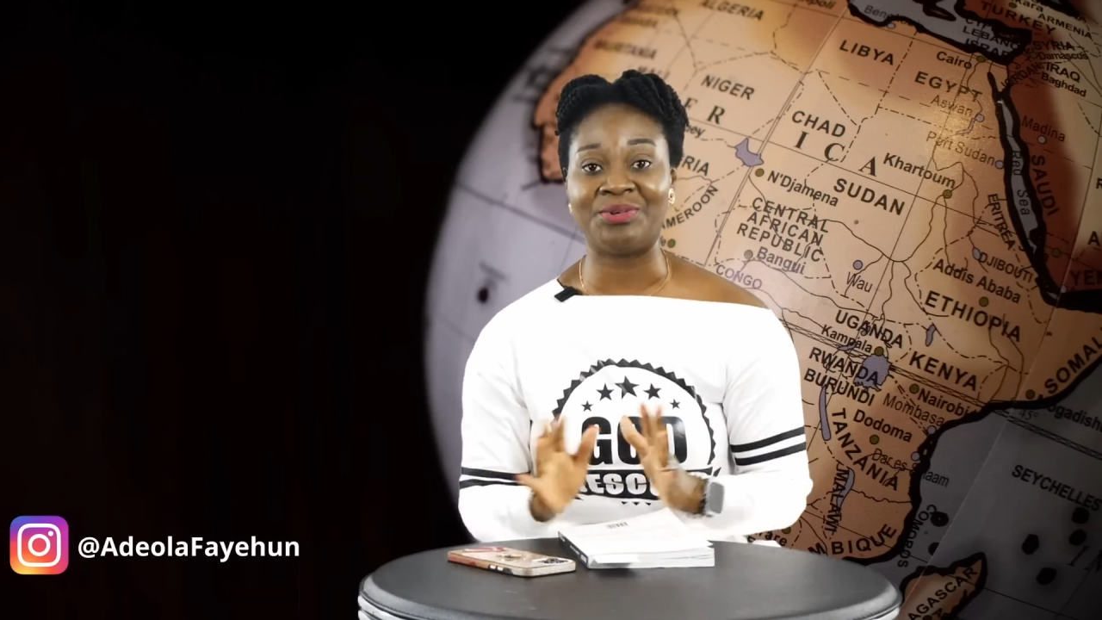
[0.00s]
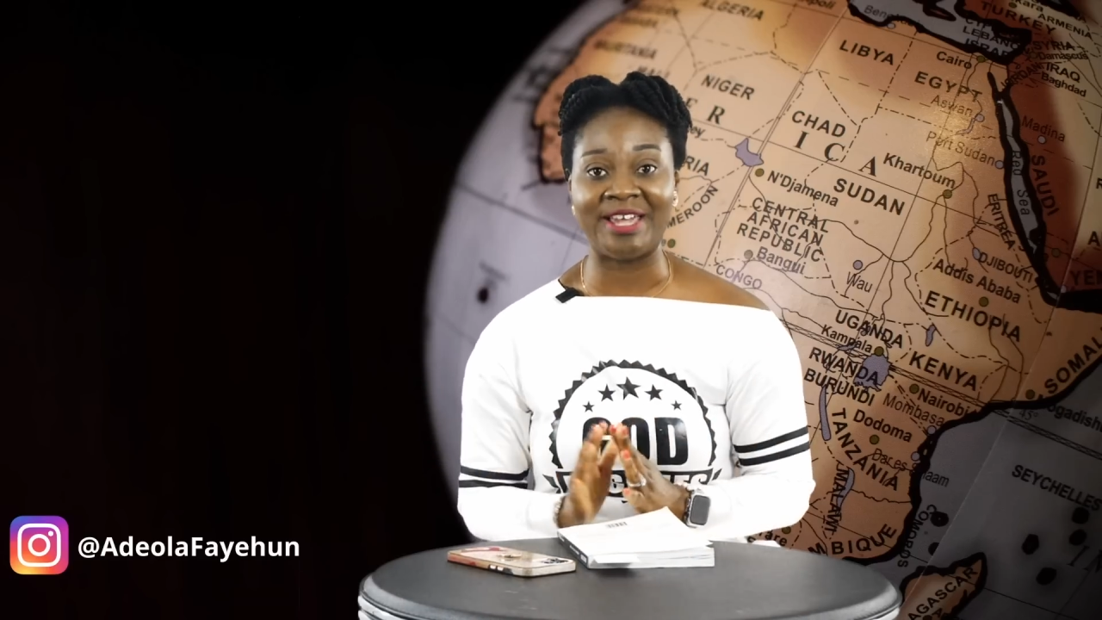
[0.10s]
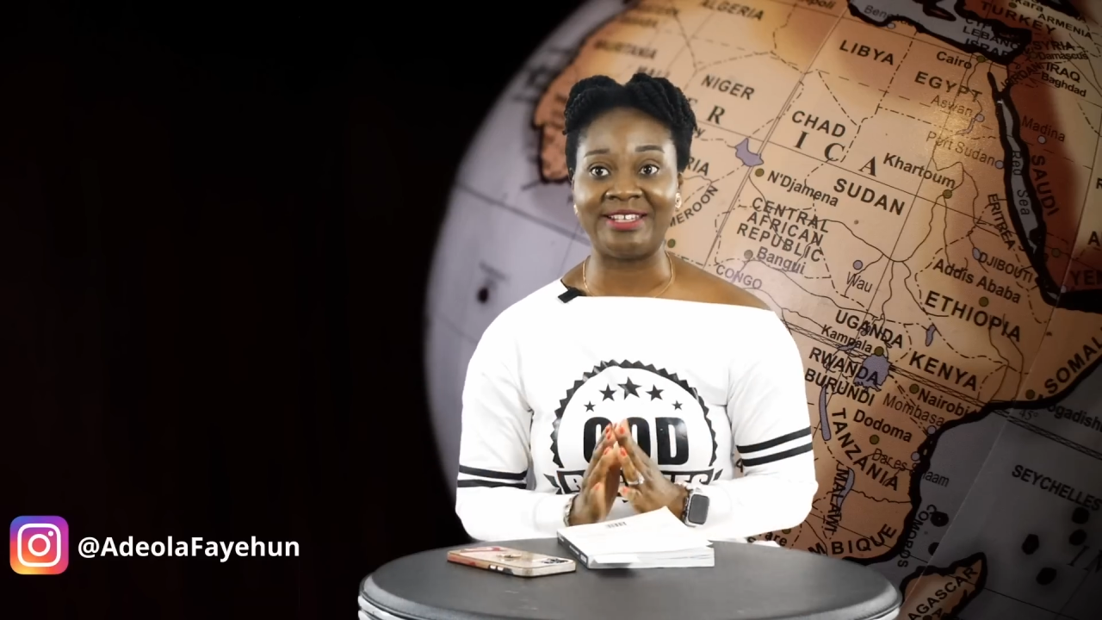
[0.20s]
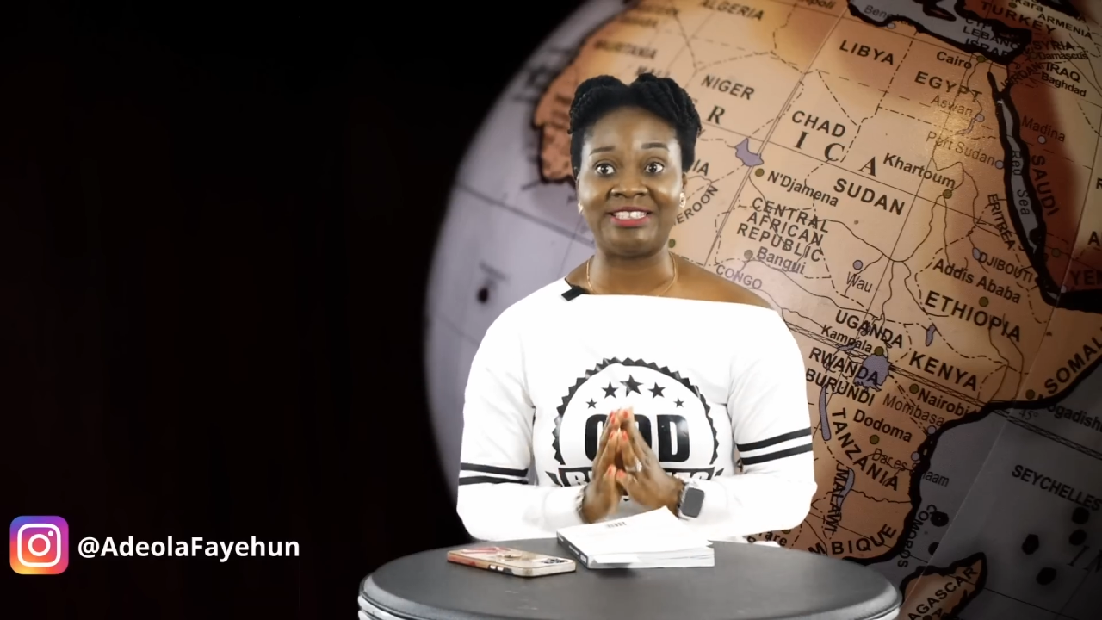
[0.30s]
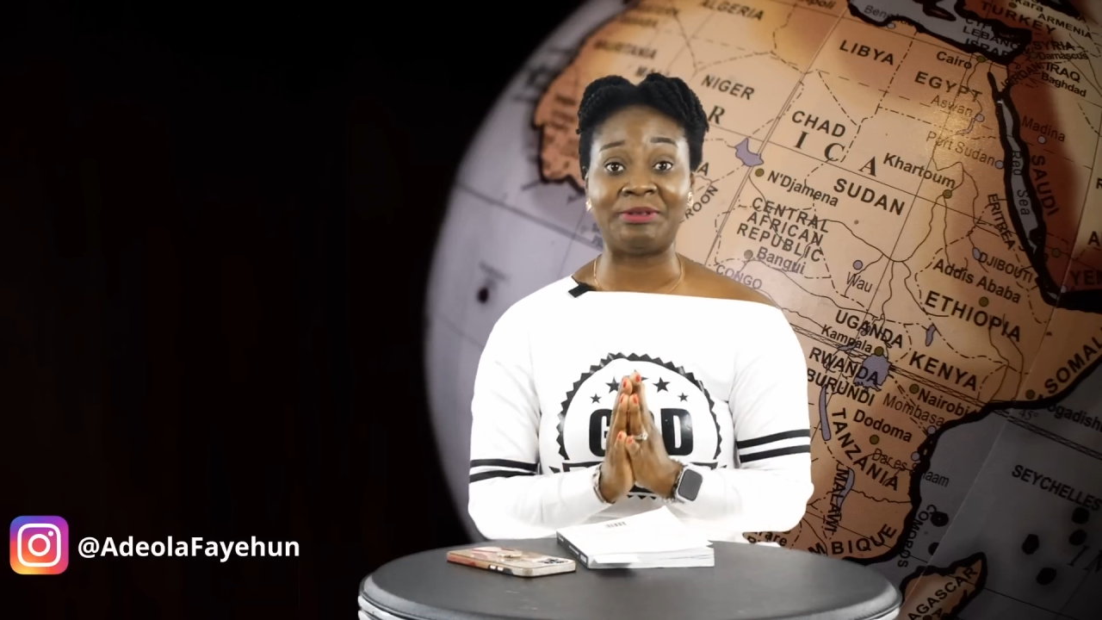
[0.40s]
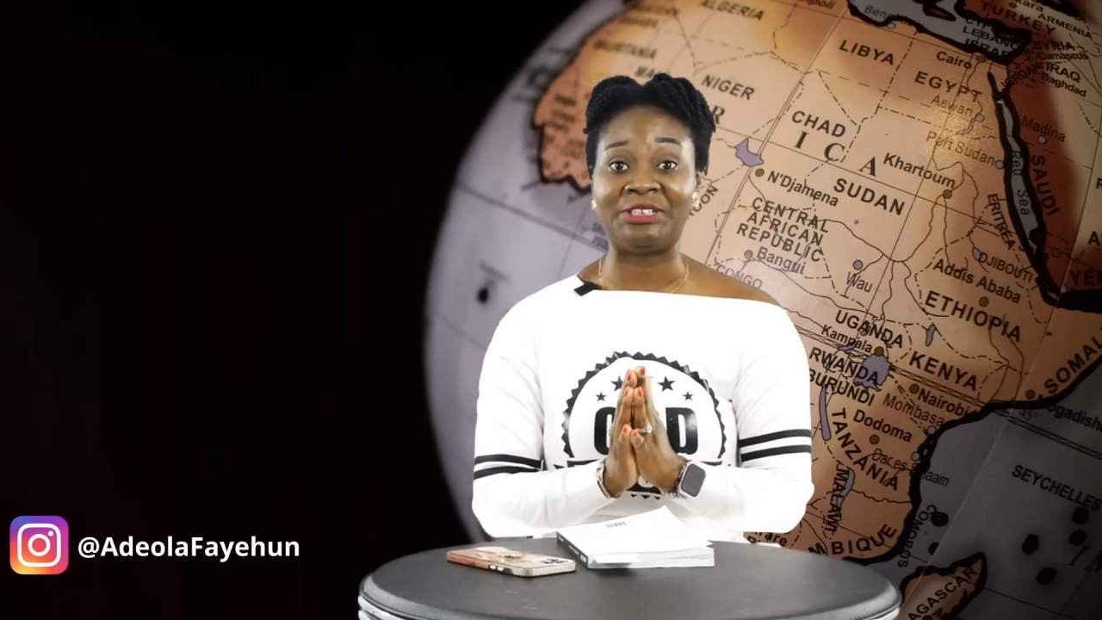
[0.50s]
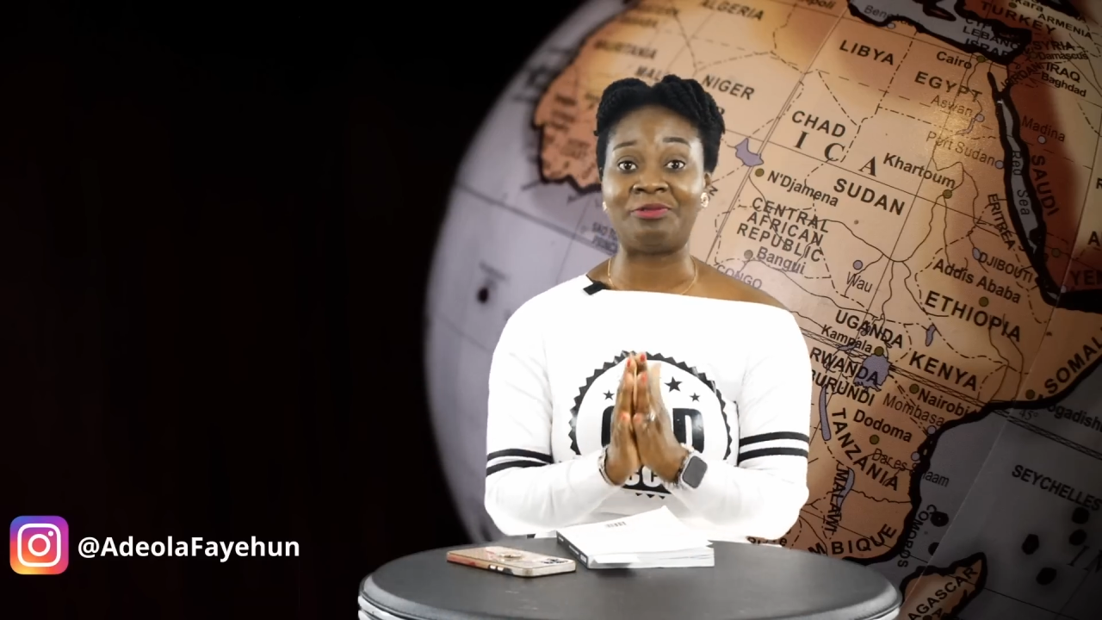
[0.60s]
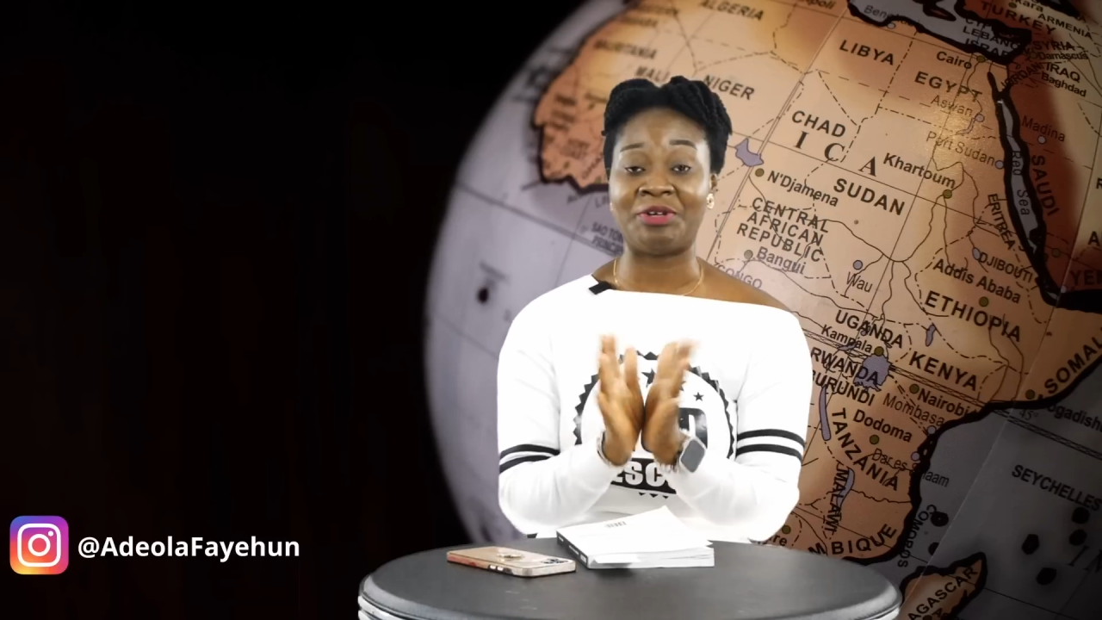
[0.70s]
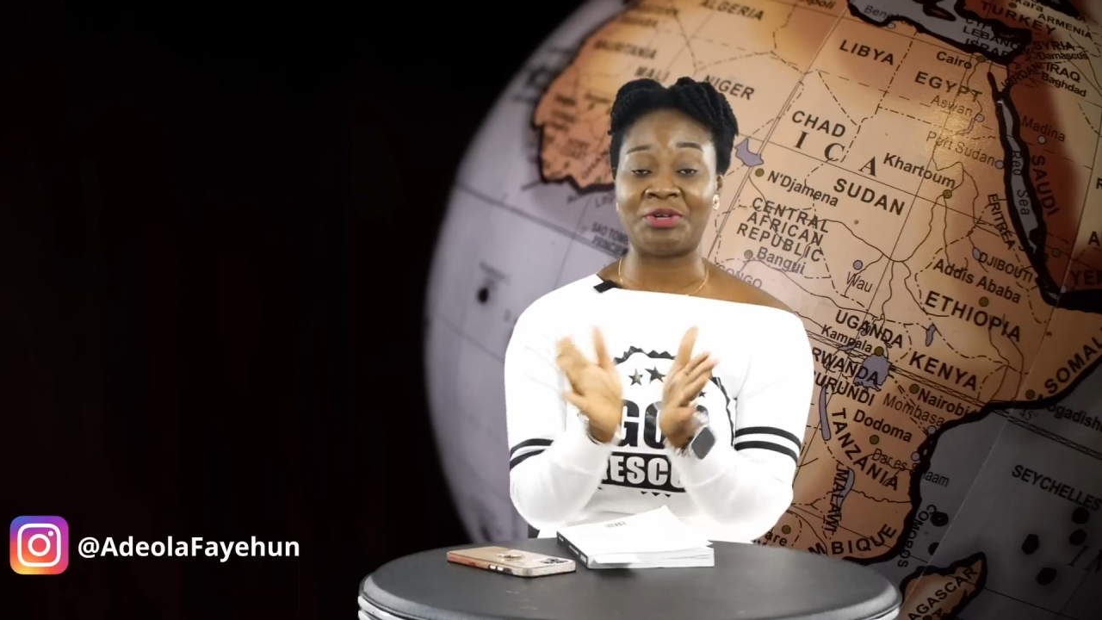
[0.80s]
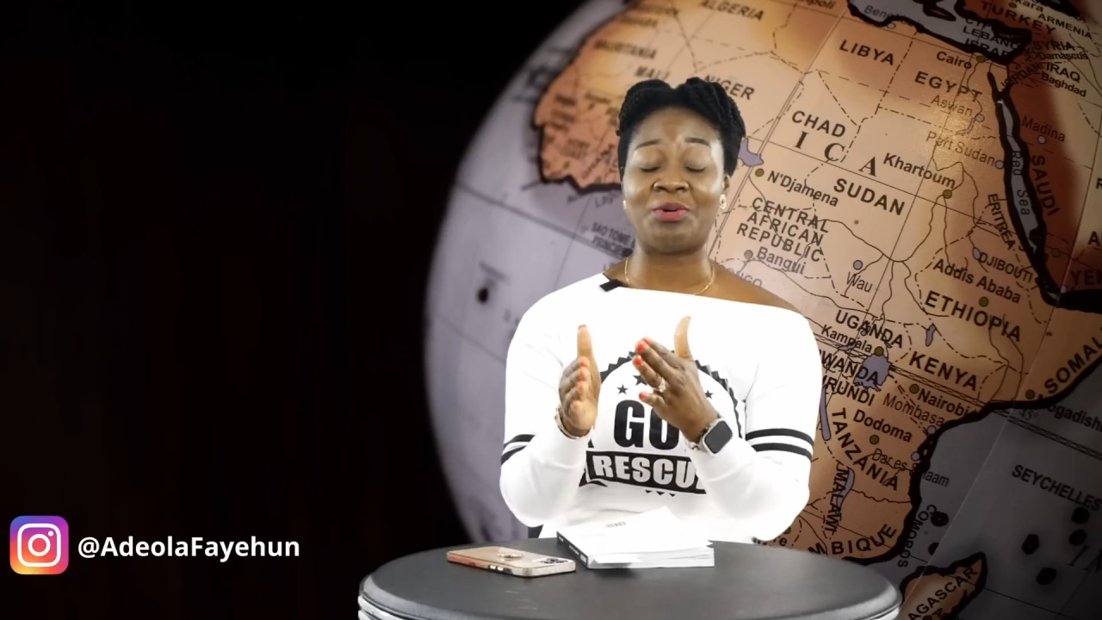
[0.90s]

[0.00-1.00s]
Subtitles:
and especially when you're